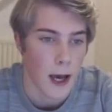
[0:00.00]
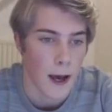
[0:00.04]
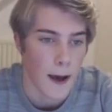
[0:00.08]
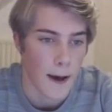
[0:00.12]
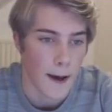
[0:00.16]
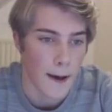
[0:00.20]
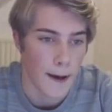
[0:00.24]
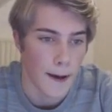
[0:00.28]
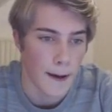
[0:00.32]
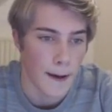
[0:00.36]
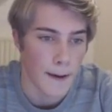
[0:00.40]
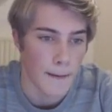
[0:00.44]

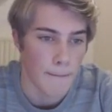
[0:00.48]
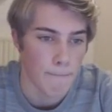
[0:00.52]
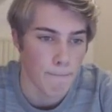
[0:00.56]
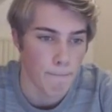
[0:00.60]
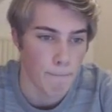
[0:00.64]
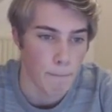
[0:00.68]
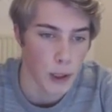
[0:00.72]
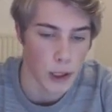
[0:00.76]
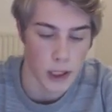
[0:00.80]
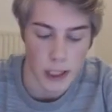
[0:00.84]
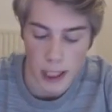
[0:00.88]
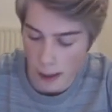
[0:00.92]
um,
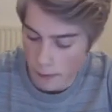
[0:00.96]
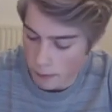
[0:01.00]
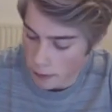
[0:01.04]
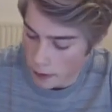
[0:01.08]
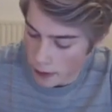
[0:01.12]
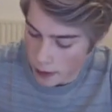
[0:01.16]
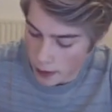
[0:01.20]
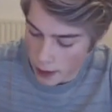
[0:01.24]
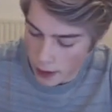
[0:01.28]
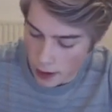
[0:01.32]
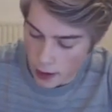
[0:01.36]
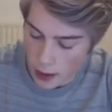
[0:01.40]
but
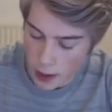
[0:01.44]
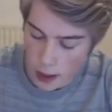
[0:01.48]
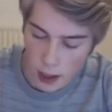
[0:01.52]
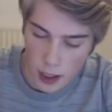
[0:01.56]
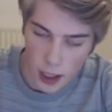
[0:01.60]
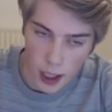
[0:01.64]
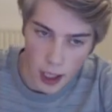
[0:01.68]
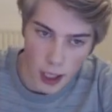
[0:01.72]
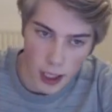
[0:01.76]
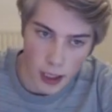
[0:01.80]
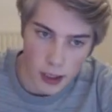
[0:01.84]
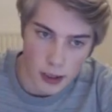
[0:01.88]
then
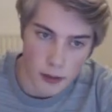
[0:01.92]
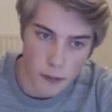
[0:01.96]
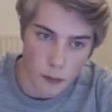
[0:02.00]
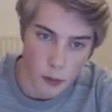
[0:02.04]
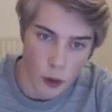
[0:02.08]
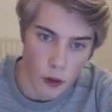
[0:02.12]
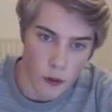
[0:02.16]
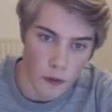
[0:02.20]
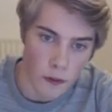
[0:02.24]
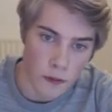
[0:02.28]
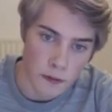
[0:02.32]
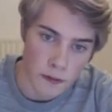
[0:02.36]
uh, the
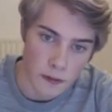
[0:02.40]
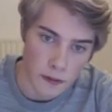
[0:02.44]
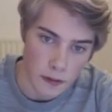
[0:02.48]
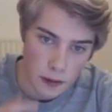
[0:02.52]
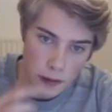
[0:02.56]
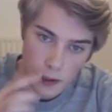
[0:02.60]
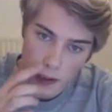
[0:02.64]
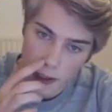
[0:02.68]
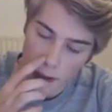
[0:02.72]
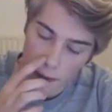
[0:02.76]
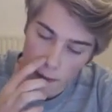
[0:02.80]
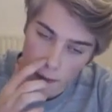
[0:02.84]
move
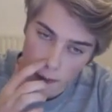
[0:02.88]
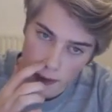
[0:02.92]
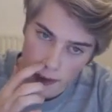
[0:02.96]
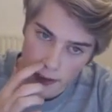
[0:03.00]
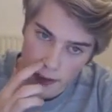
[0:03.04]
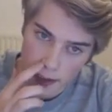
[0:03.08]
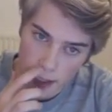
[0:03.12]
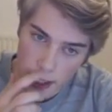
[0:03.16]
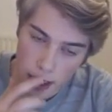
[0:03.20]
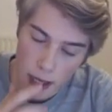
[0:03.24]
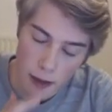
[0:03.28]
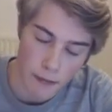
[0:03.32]
that wins
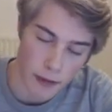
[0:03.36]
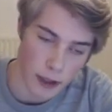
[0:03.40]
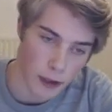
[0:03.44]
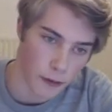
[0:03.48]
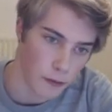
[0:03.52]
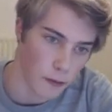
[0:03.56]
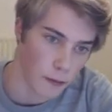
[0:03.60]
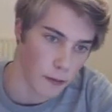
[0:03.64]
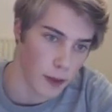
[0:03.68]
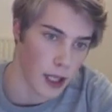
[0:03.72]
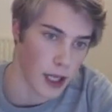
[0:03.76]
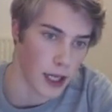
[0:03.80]
the game here
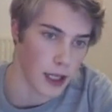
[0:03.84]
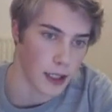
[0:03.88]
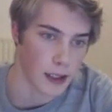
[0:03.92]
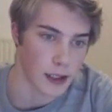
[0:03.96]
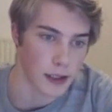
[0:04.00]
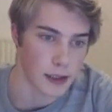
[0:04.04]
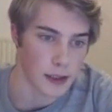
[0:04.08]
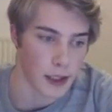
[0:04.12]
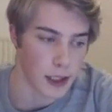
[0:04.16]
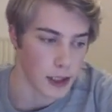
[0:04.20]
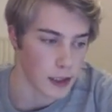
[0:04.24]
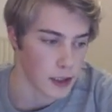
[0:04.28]
for black
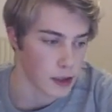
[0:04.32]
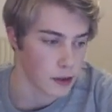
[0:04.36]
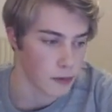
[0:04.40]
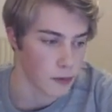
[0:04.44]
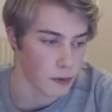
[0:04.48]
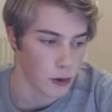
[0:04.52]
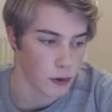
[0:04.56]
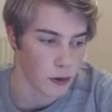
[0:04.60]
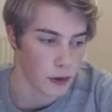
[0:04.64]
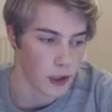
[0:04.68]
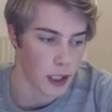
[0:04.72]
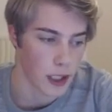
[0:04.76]
is actually
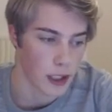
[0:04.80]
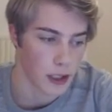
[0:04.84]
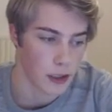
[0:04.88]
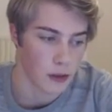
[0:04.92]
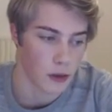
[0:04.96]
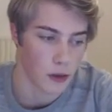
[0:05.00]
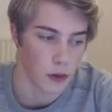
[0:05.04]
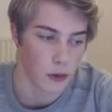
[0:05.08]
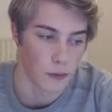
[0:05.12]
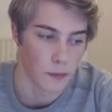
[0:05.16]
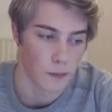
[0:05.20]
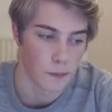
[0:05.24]
rook to
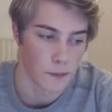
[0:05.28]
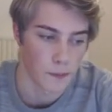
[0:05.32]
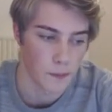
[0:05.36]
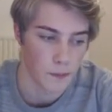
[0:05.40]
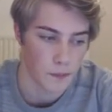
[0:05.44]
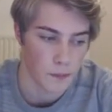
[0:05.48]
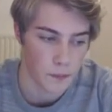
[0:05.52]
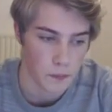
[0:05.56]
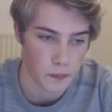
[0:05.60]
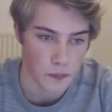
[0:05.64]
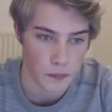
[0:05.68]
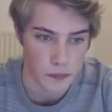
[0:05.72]
a2.
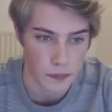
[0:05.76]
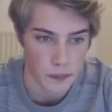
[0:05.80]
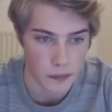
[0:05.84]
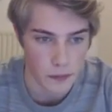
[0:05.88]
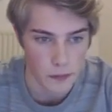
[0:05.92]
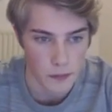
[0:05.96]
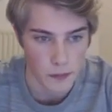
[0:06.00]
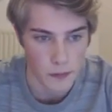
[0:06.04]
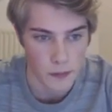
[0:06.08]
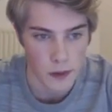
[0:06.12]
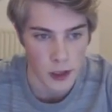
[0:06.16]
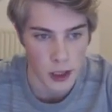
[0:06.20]

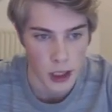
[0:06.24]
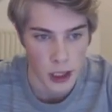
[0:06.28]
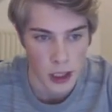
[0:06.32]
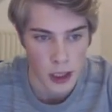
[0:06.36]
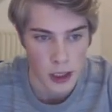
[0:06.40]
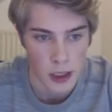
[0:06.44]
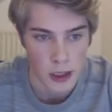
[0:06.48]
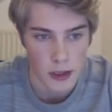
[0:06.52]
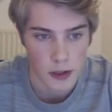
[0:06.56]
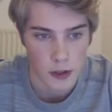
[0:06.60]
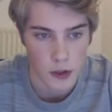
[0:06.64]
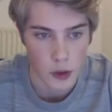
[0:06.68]

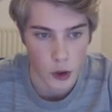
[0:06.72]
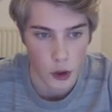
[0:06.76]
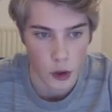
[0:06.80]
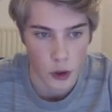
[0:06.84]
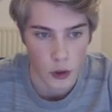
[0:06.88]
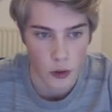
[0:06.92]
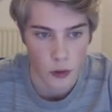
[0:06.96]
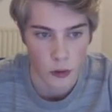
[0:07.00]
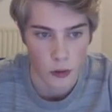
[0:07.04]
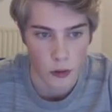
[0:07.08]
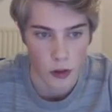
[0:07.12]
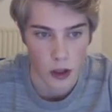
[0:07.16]

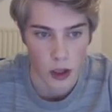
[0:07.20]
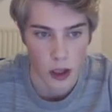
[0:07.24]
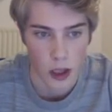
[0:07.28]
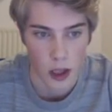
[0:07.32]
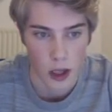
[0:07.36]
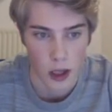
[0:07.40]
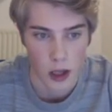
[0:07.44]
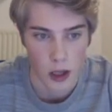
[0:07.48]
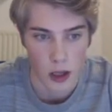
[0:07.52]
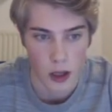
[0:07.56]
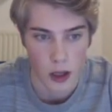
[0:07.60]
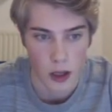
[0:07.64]
So
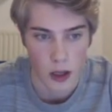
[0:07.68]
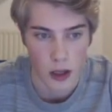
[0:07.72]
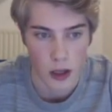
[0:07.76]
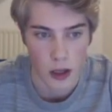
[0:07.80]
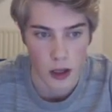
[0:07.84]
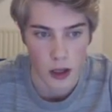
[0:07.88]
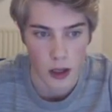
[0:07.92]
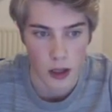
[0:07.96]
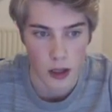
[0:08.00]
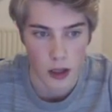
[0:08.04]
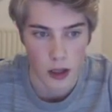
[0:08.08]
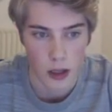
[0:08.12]

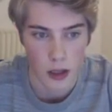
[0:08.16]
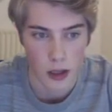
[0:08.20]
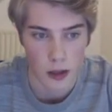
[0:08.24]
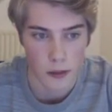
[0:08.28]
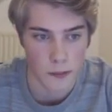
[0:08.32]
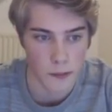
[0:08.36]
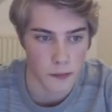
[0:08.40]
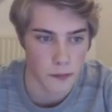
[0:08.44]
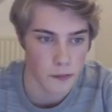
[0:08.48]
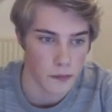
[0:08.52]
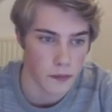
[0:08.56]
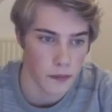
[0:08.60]

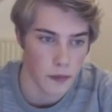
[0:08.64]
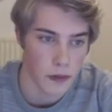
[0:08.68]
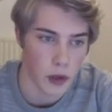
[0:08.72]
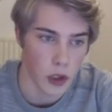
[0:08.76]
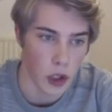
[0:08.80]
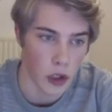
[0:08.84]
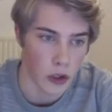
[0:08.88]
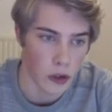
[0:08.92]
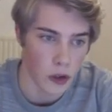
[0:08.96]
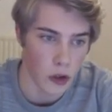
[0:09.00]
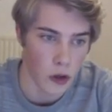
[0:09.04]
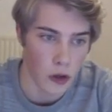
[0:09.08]
um,
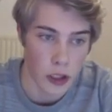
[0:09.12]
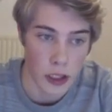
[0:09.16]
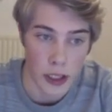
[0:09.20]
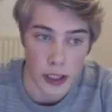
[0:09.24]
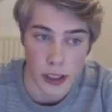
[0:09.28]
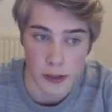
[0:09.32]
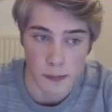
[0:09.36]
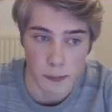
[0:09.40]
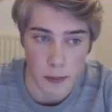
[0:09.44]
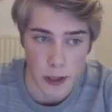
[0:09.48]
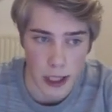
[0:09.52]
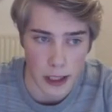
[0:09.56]
not only
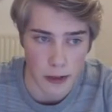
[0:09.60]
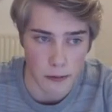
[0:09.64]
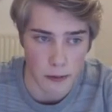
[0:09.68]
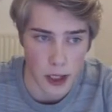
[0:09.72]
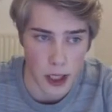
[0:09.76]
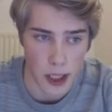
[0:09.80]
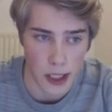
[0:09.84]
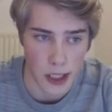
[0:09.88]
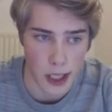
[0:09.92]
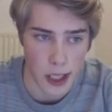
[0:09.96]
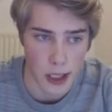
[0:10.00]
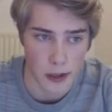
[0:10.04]
is black
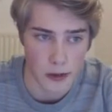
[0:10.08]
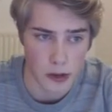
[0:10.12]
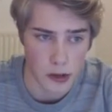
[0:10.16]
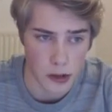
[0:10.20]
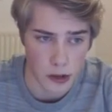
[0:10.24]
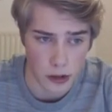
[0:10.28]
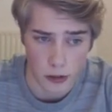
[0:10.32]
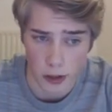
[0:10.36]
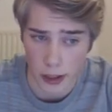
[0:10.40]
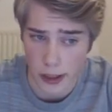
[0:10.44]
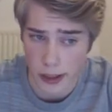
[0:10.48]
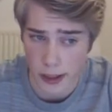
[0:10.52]
right now
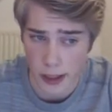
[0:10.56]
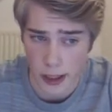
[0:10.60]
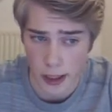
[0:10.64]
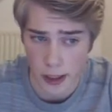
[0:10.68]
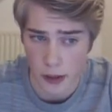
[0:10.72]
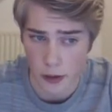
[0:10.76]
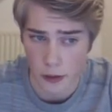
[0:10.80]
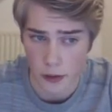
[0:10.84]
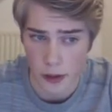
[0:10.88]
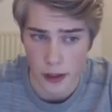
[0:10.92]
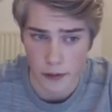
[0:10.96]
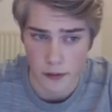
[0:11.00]
threatening
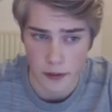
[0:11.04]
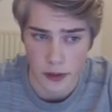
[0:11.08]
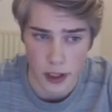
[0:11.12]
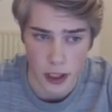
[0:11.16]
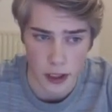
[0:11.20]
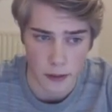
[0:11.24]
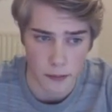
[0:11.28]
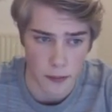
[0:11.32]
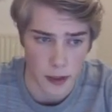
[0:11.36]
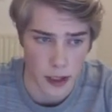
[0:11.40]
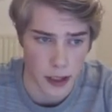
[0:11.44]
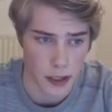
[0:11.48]
to give
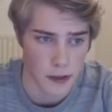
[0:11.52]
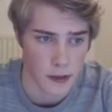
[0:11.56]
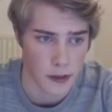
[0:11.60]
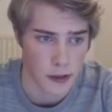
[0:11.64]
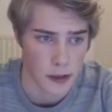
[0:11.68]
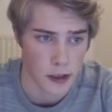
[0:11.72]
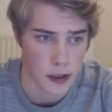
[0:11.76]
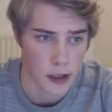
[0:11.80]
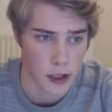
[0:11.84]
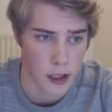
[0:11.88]
checkmate,